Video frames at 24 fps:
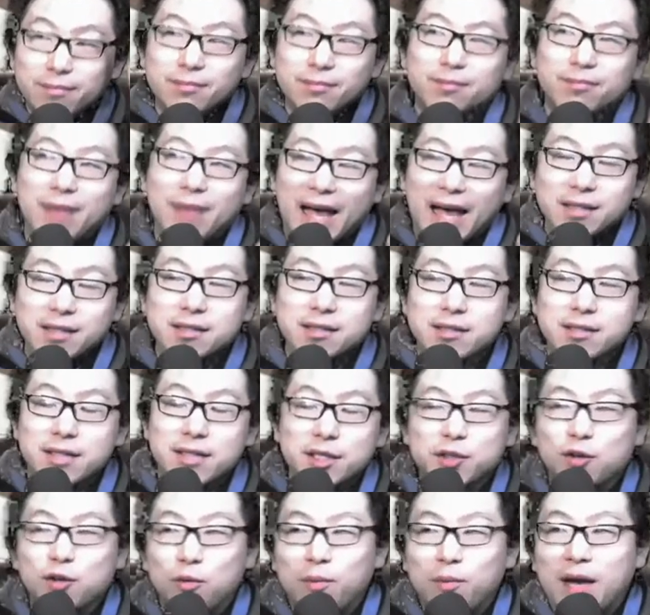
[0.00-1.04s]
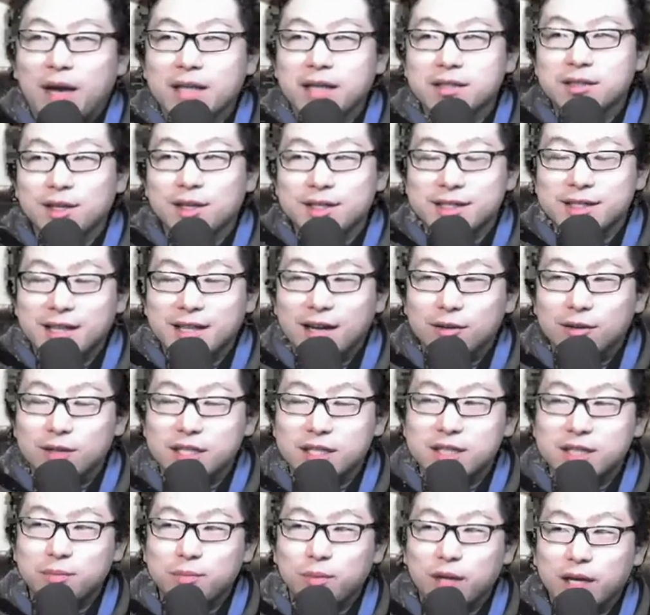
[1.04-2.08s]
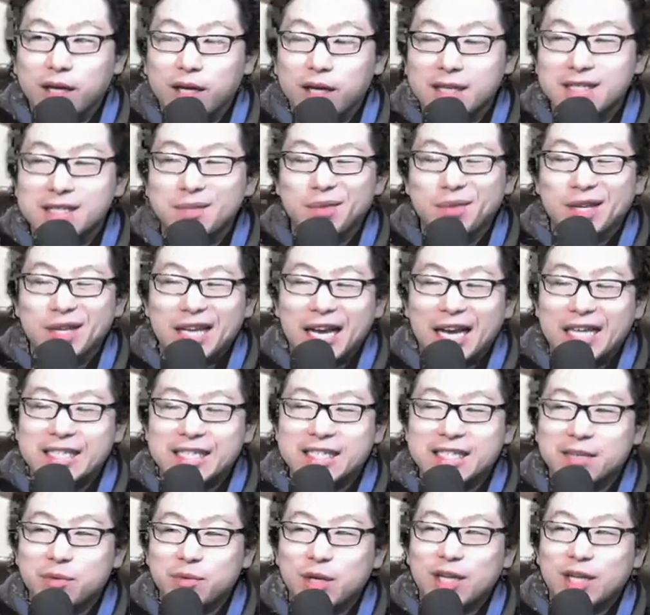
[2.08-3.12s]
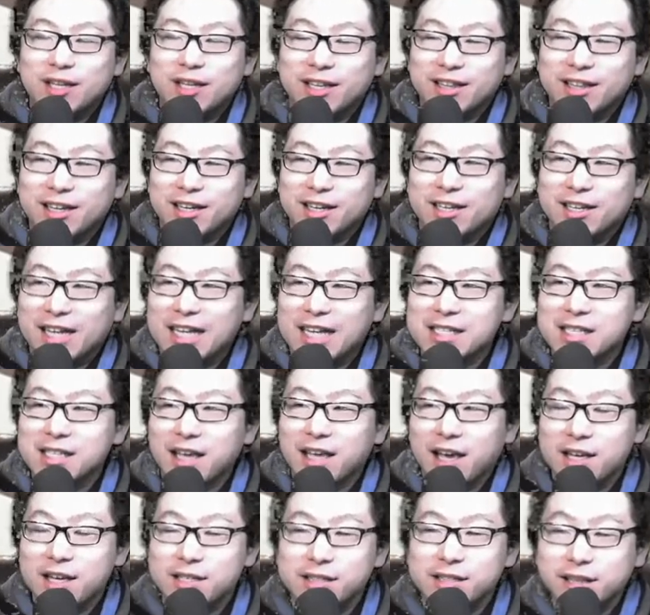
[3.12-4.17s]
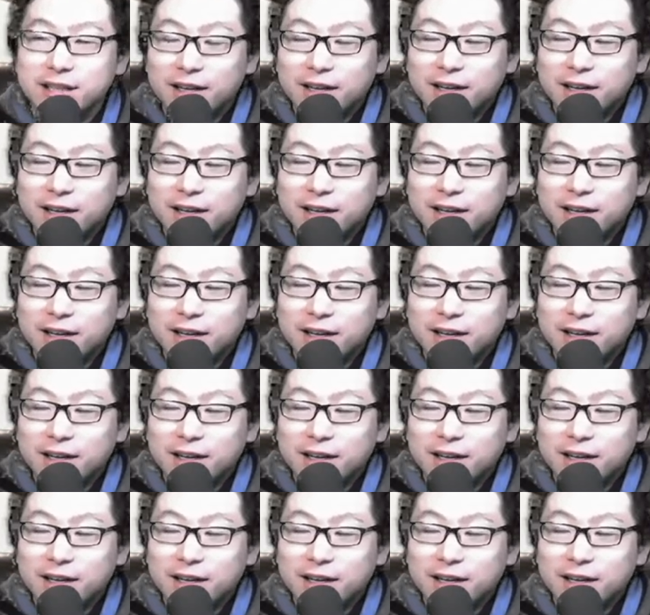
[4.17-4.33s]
mask, Sashiko mask, is now displayed, exhibited in the glass case,